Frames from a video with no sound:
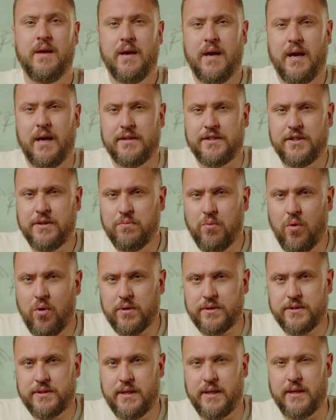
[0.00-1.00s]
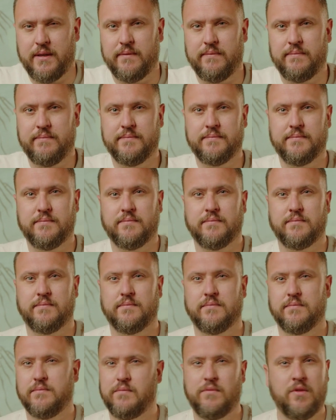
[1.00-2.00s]
And she walks in
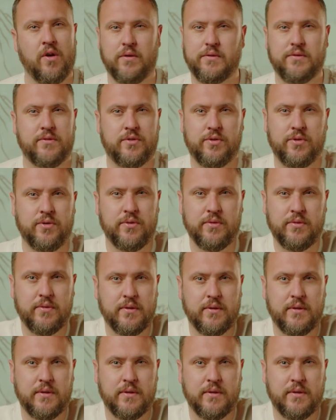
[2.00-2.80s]
not to